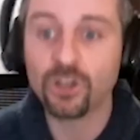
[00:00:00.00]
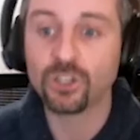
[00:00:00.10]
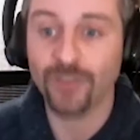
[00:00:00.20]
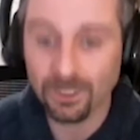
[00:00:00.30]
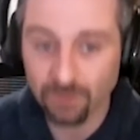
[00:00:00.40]

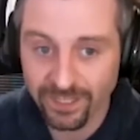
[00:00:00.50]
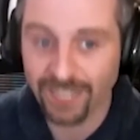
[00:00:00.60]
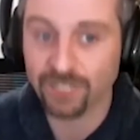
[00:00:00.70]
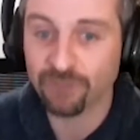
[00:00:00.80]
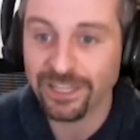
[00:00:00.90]
So that's where this
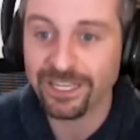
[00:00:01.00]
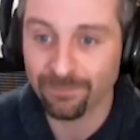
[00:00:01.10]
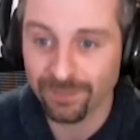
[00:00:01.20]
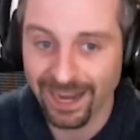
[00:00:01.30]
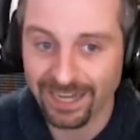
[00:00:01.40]
gets really
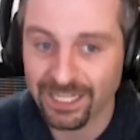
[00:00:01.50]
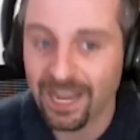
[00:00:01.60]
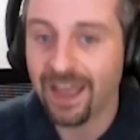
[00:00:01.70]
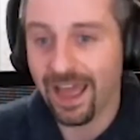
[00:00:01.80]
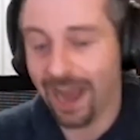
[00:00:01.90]

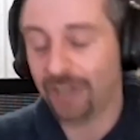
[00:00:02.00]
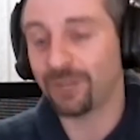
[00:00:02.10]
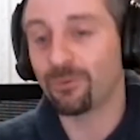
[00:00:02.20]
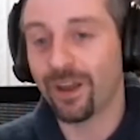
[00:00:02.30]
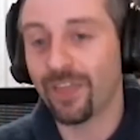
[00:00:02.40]
complex. And
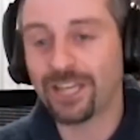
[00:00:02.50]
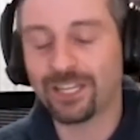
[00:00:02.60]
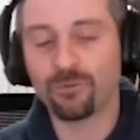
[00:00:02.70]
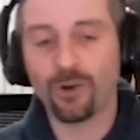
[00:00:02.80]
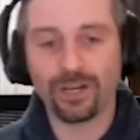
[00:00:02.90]
actually, one of the things
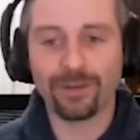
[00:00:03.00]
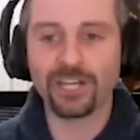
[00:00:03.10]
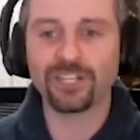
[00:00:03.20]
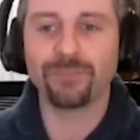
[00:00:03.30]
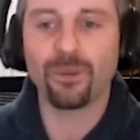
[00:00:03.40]
that we're going to
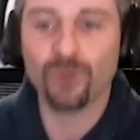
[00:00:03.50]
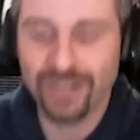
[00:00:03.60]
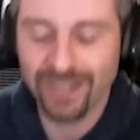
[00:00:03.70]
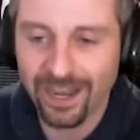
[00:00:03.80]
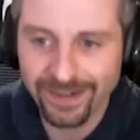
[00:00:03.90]
potentially be
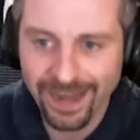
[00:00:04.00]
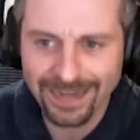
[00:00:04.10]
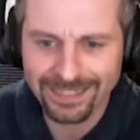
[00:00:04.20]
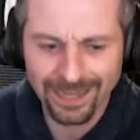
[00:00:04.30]
working on next,